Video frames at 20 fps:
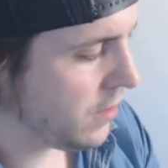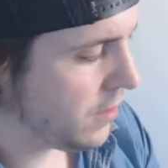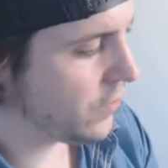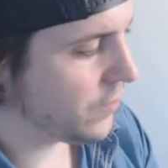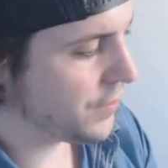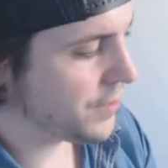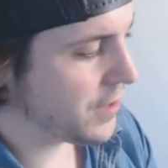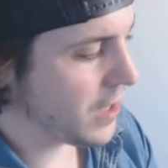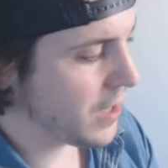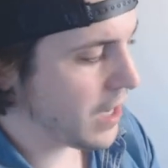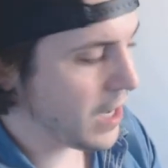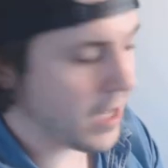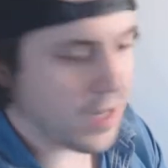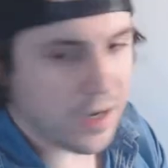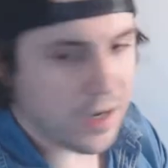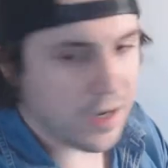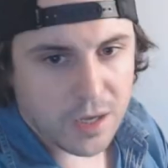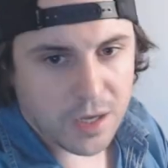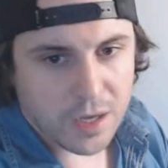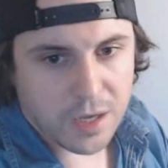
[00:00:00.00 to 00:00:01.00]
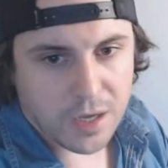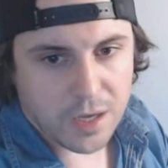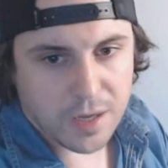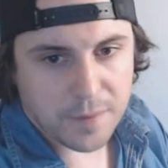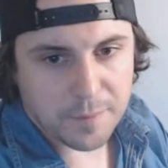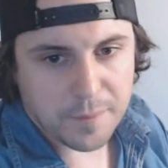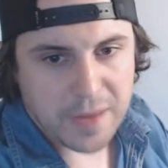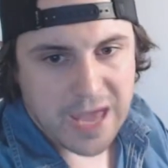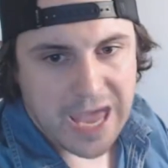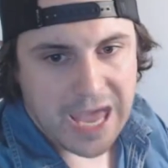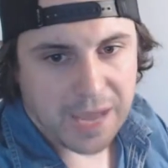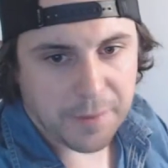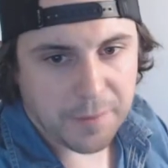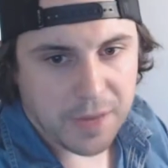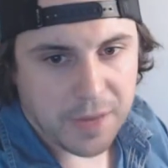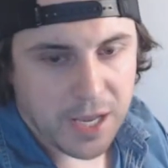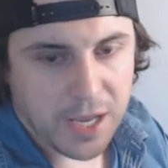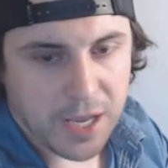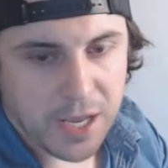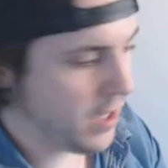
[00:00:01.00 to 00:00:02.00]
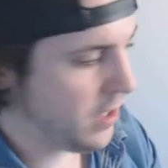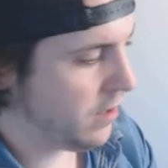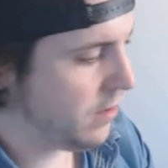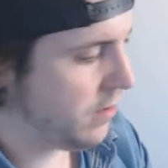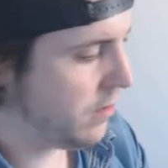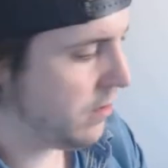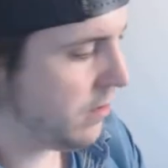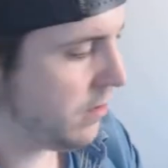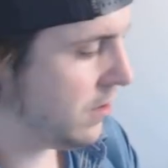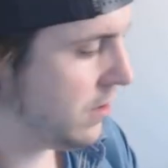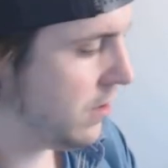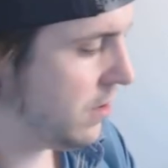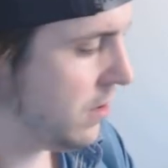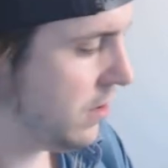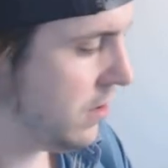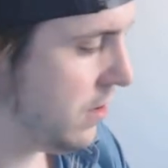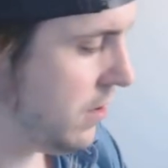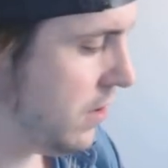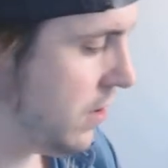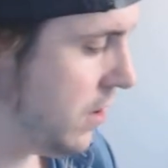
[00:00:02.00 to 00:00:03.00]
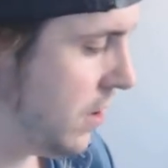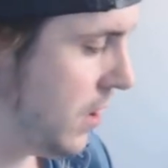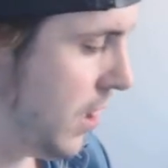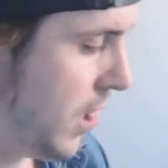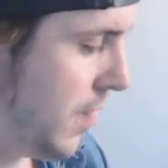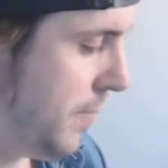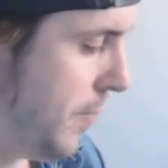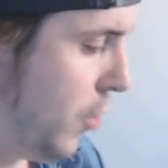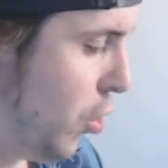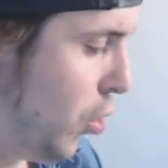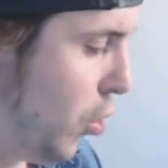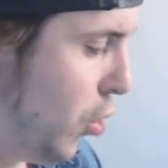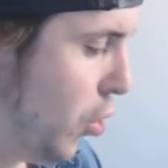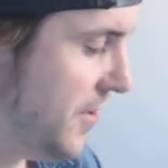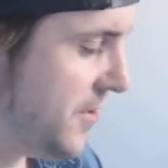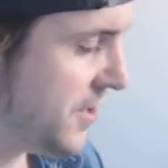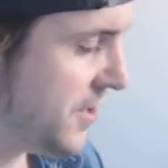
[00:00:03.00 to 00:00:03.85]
so it's got uh, Pac-Man, uh, Pole